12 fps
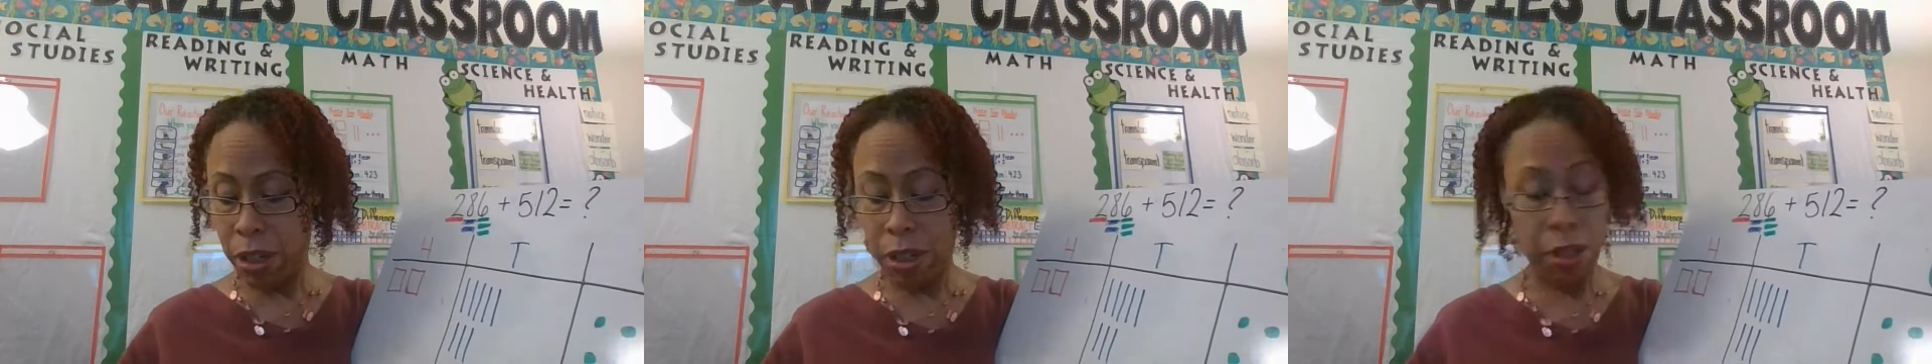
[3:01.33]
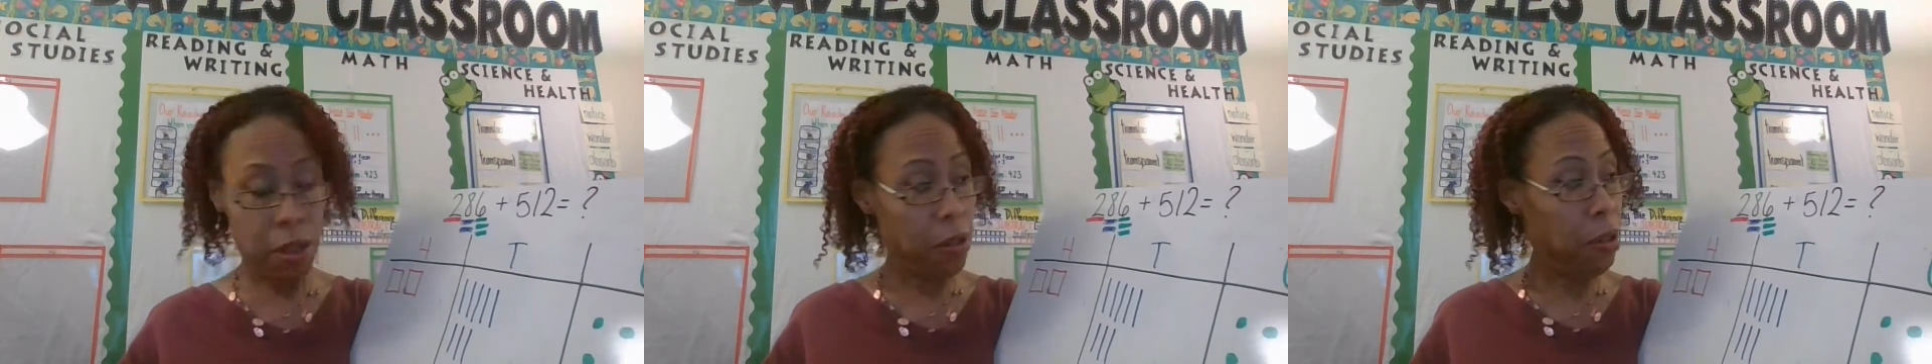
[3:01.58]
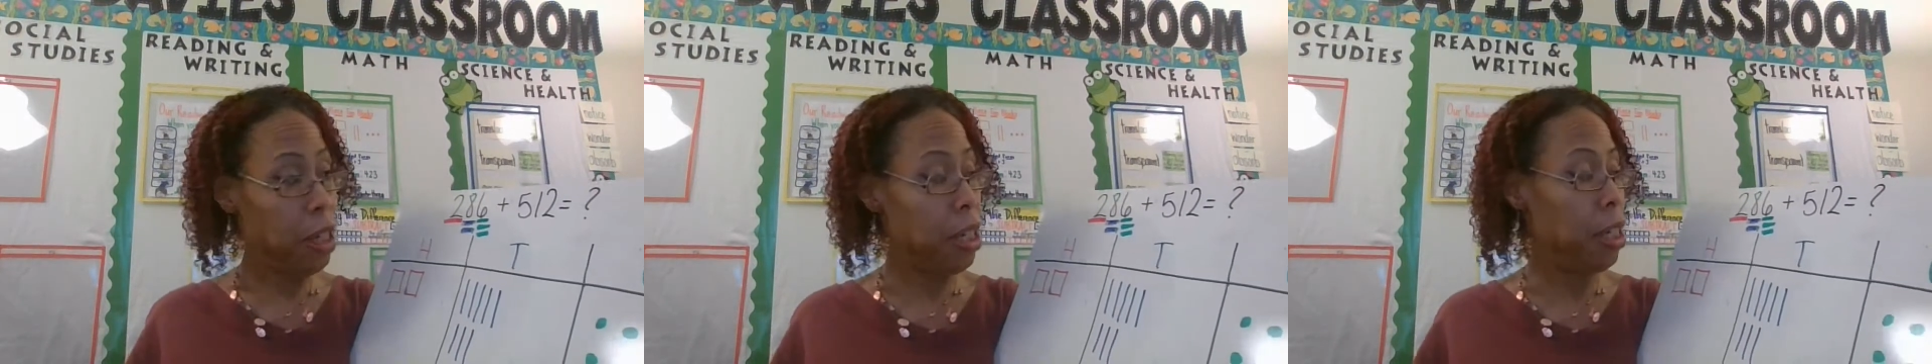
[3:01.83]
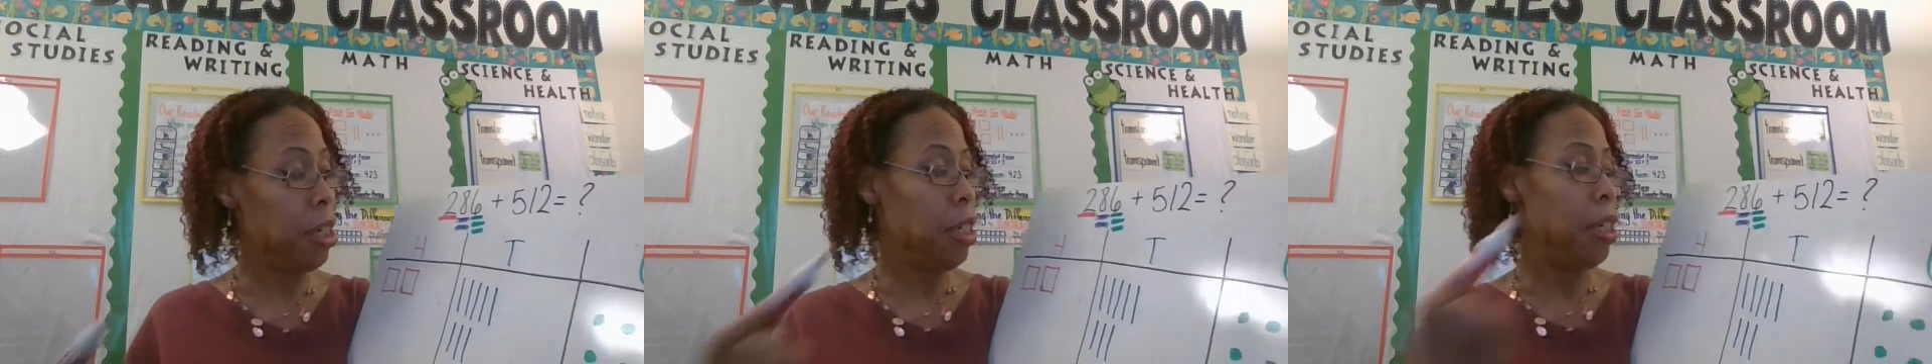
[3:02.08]
All right,
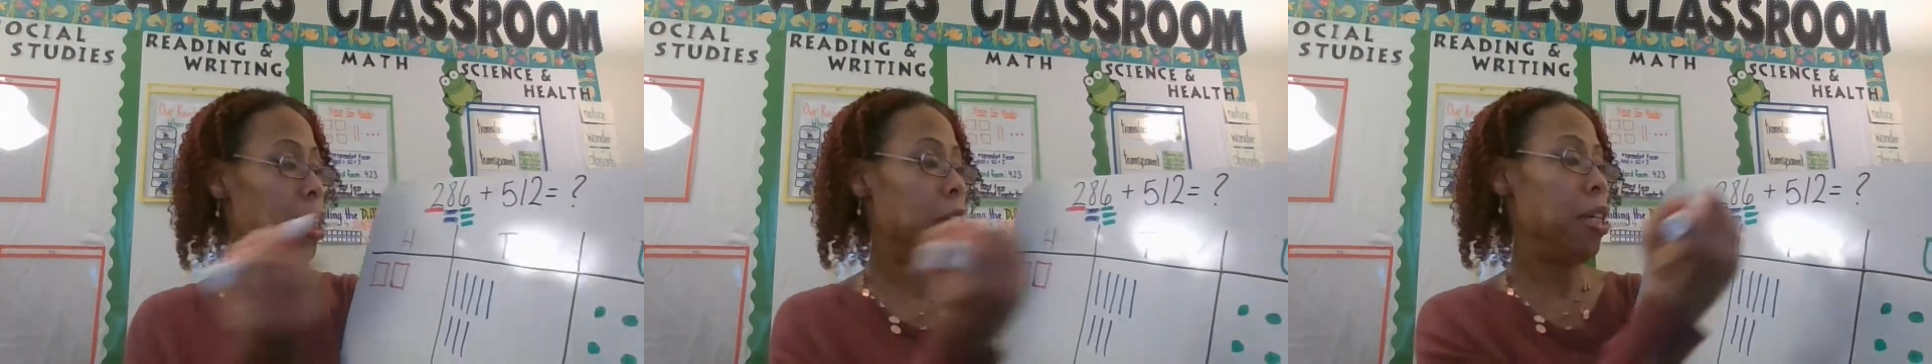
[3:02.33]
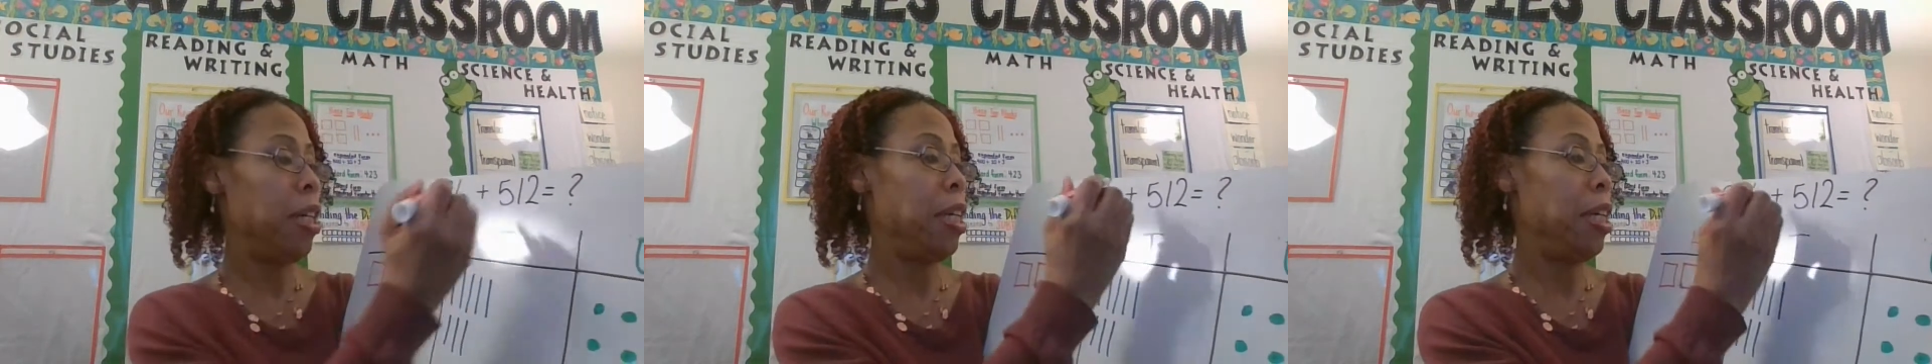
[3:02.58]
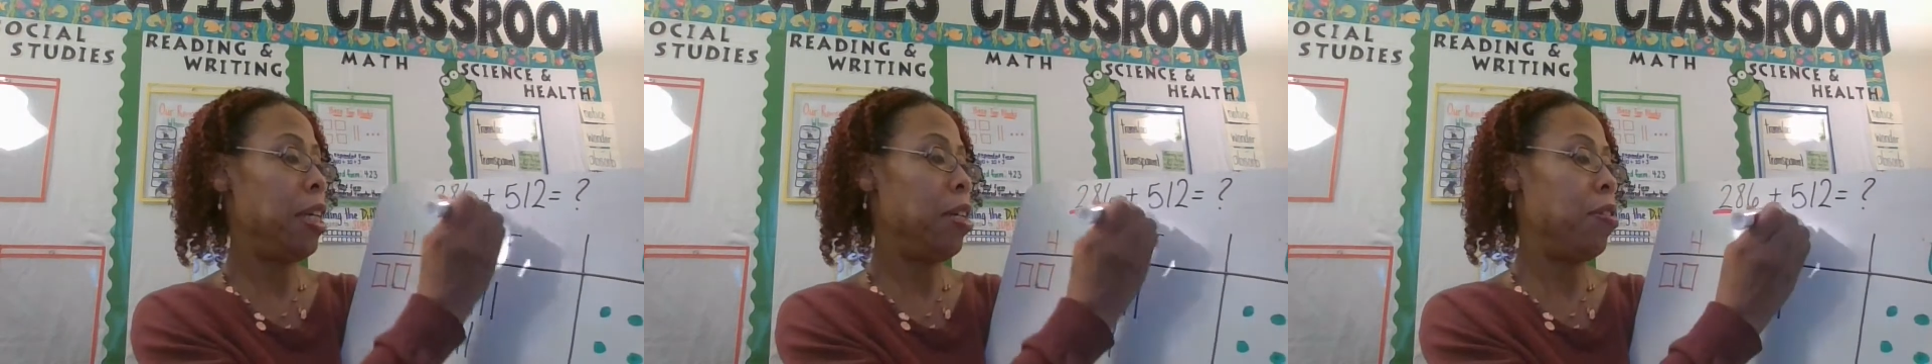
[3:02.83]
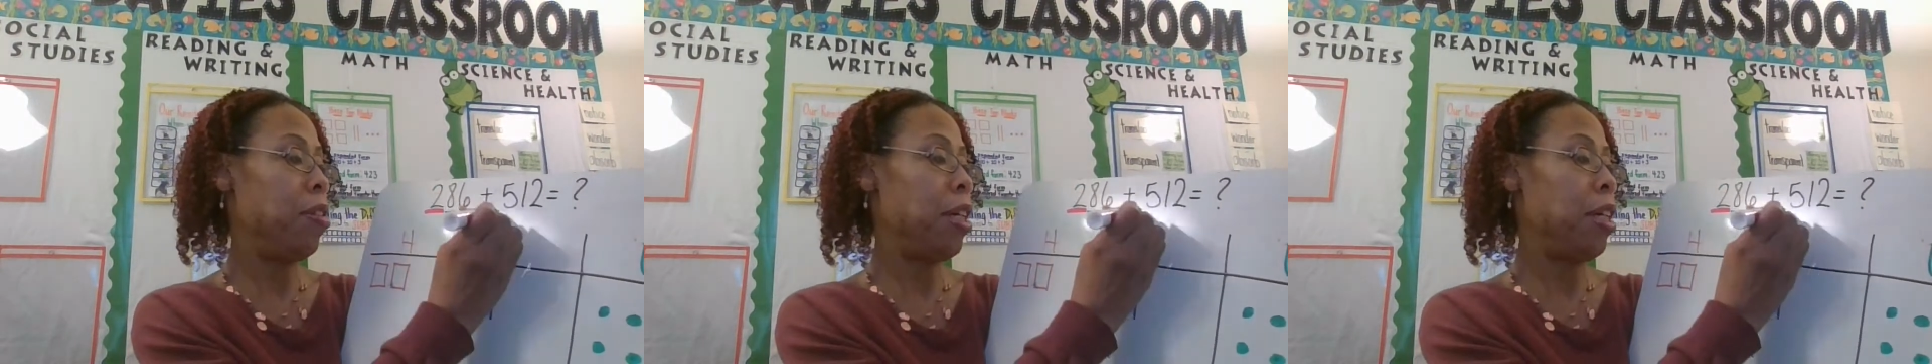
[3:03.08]
again,
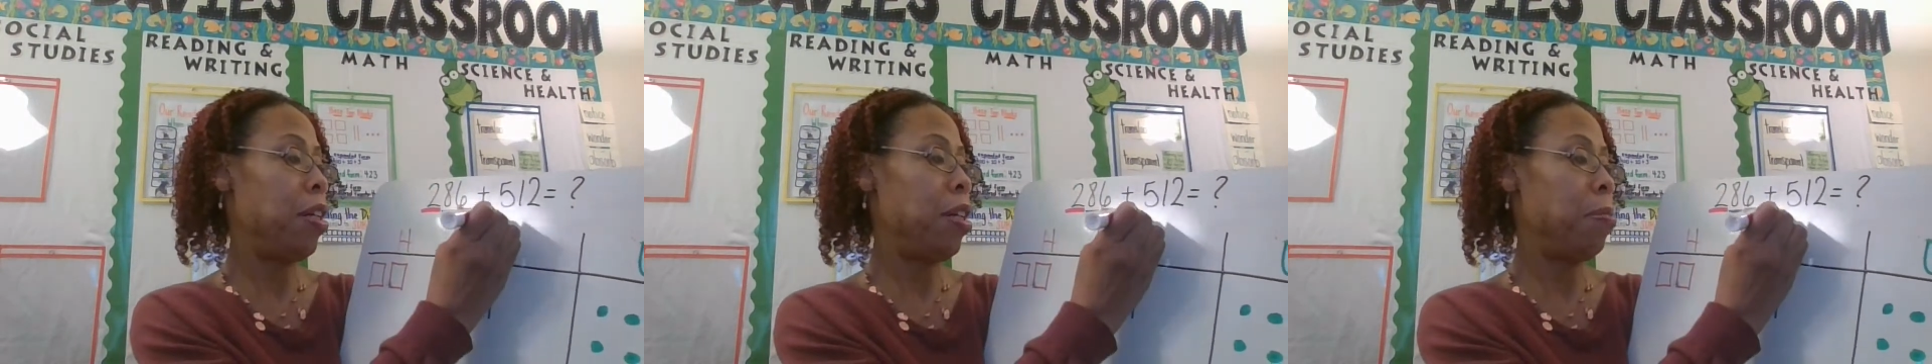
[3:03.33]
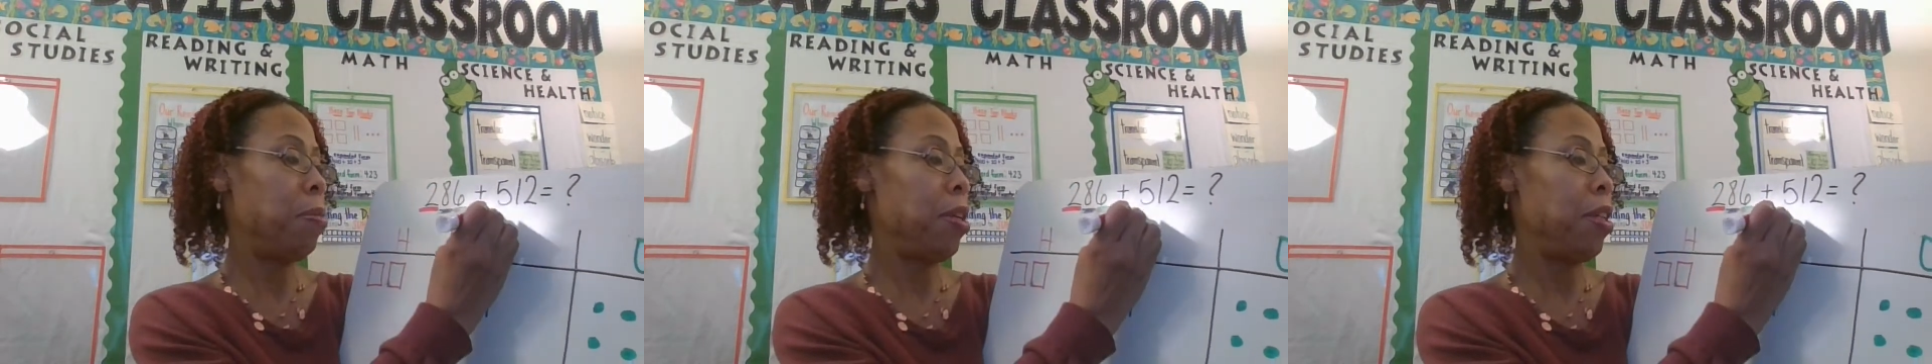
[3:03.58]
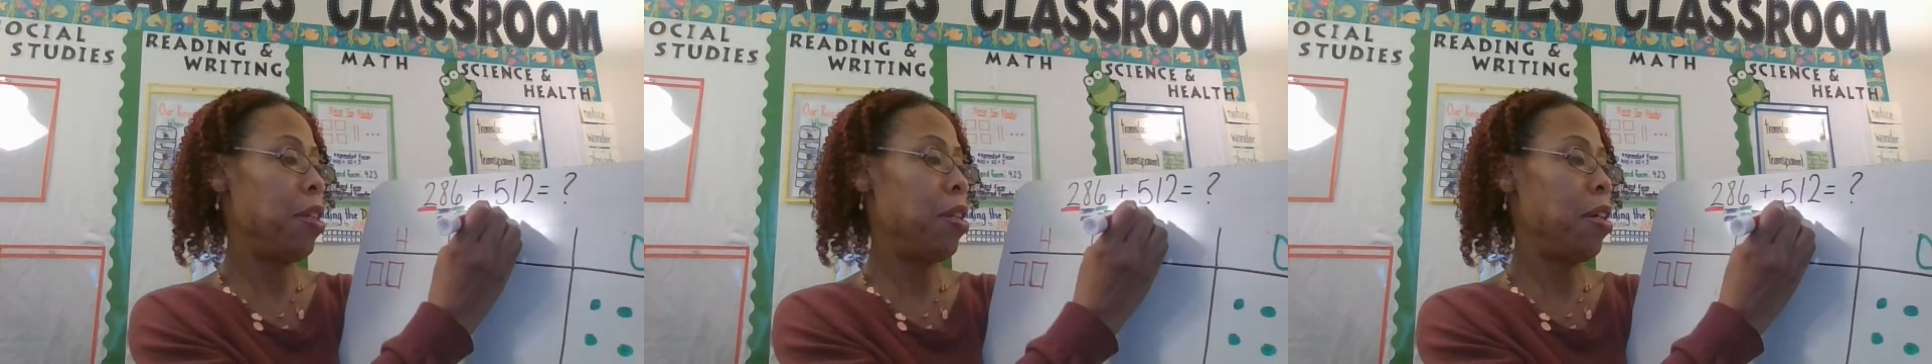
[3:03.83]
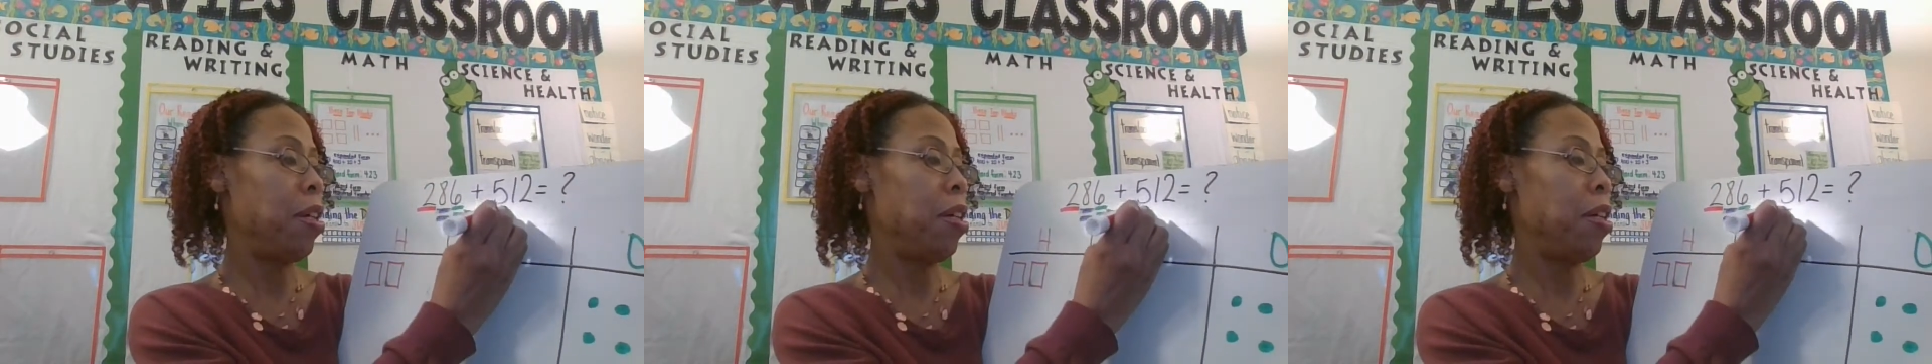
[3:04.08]
underline the number in
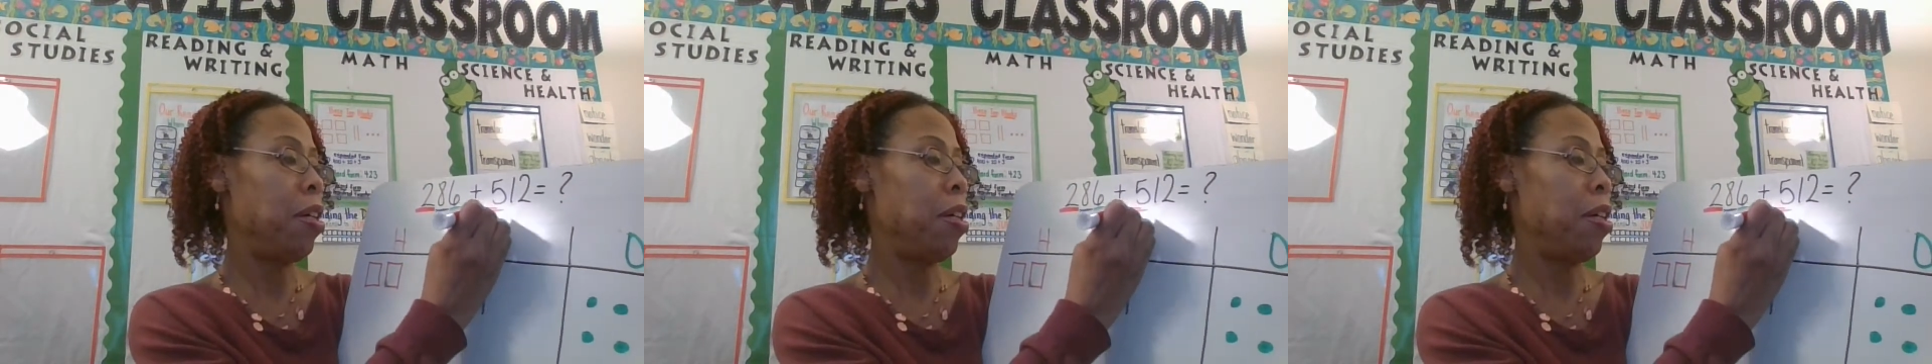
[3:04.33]
the